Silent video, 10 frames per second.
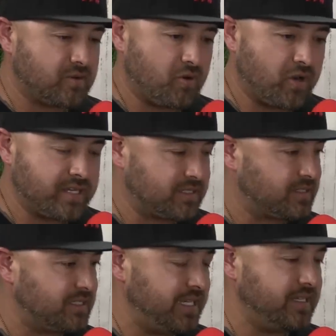or I
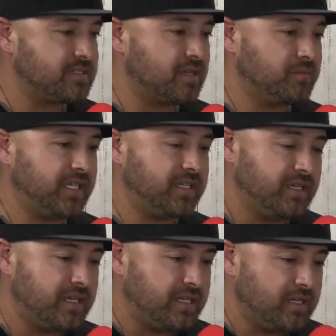succeed in something,
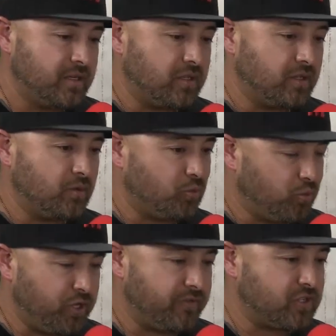
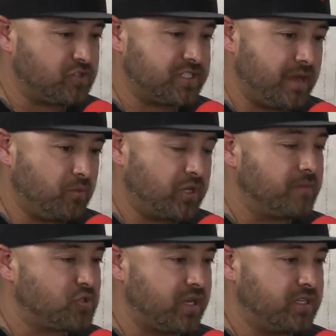you have to understand what I'm
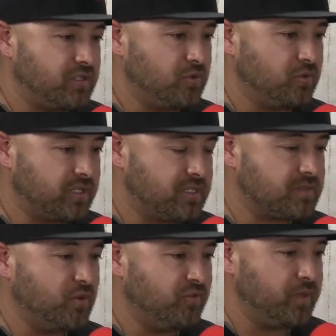trying to do with this
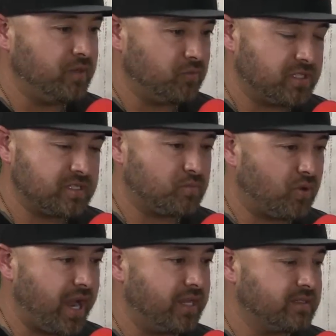movement, with this
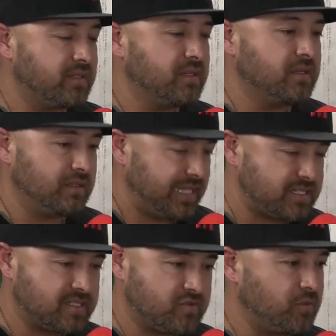brand,
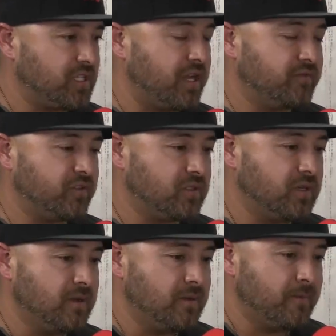Lessons from a Lifer.
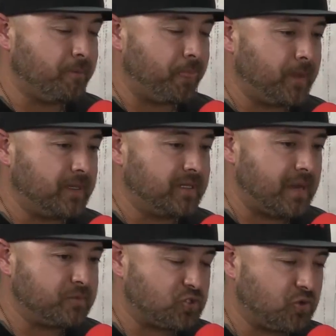
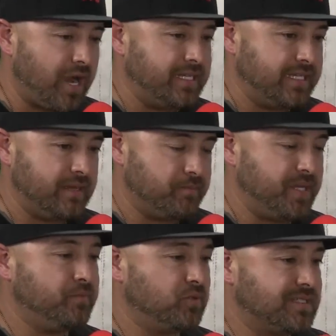I'm trying to get
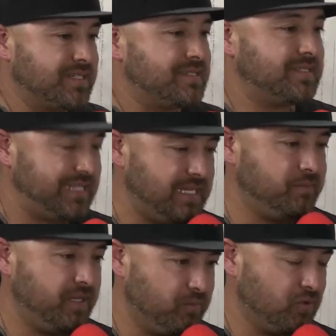people to see
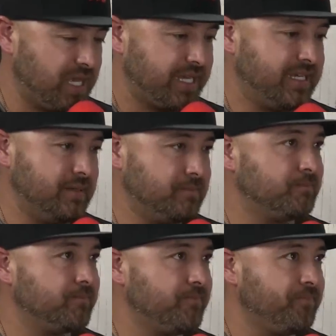people like him.
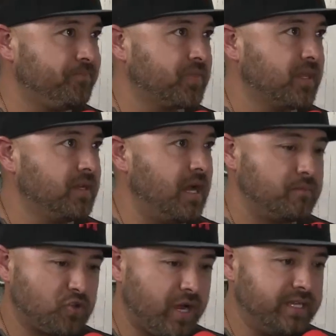Yeah. I'm
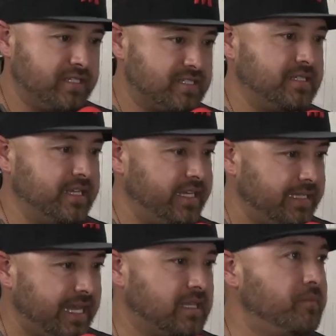absolutely. trying to
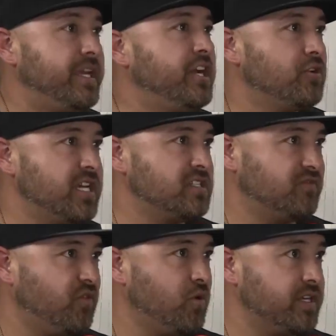let them hear his
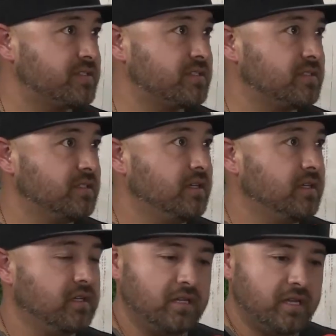yes, voice.
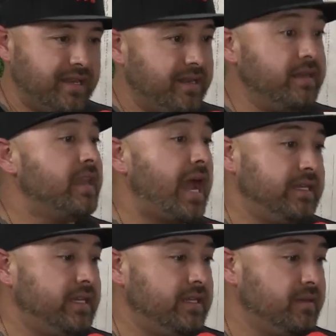Yes.
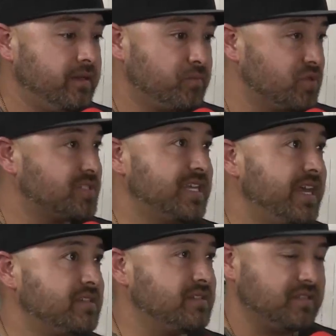
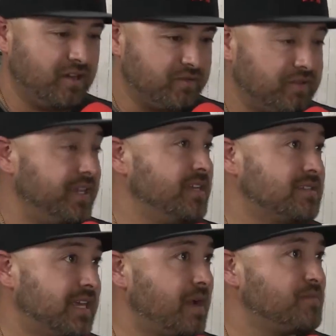90% of the things
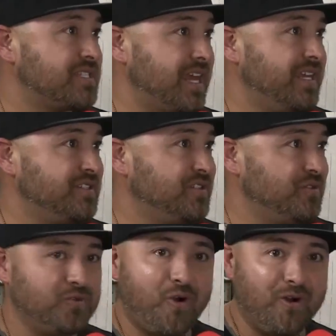that I'm saying to
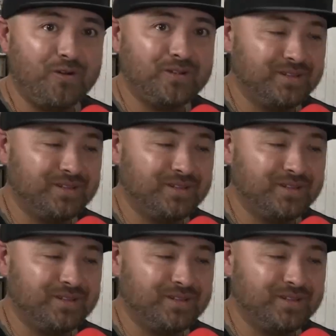you all